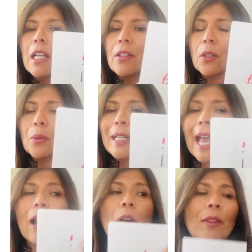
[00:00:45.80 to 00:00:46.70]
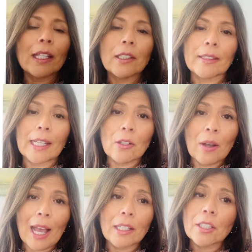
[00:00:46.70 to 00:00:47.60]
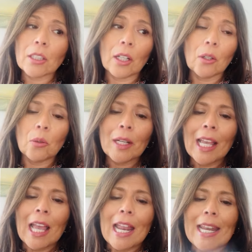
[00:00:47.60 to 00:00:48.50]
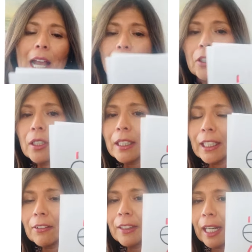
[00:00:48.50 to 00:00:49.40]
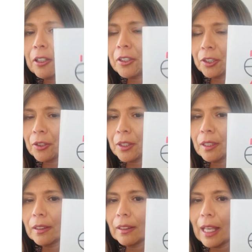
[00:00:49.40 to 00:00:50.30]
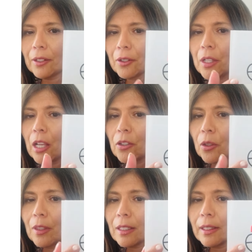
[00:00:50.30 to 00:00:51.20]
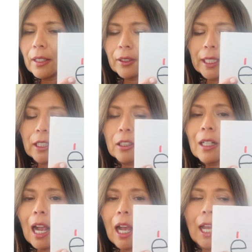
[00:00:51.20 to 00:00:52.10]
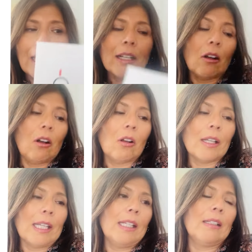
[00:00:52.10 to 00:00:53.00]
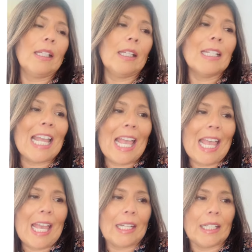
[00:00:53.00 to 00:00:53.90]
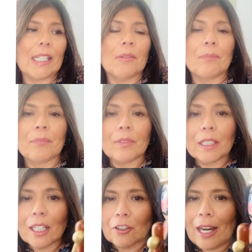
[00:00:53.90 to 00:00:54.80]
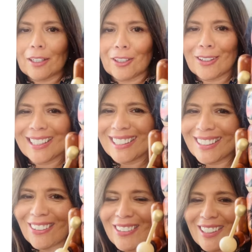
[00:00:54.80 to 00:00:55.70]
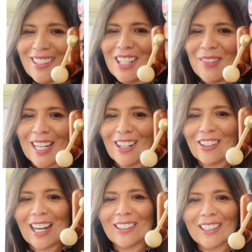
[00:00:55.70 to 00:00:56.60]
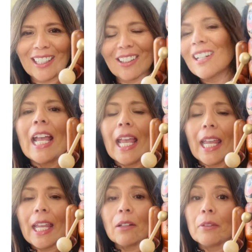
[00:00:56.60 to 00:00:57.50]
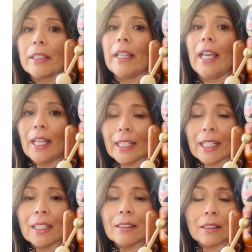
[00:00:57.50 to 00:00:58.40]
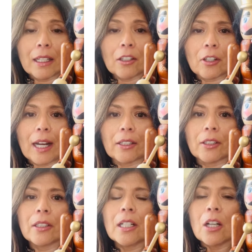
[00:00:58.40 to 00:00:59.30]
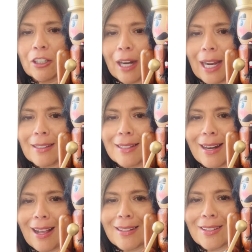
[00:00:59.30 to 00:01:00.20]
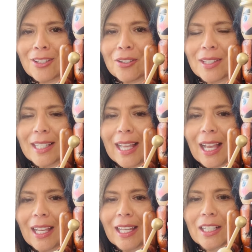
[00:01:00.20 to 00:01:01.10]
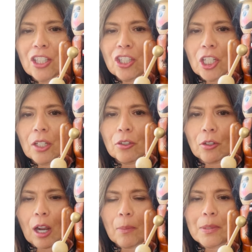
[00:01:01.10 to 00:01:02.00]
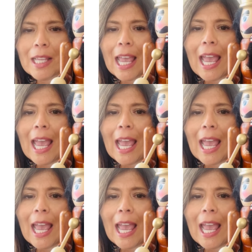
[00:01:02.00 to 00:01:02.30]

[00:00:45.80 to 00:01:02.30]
So now they know how to decode, now you're going to give characters to the letters. So this letter here, I call it Eddie the Nutcracker. So do you see my nutcracker here? And with Eddie the Nutcracker, he cracks nuts. Do you see that? And his chin drops.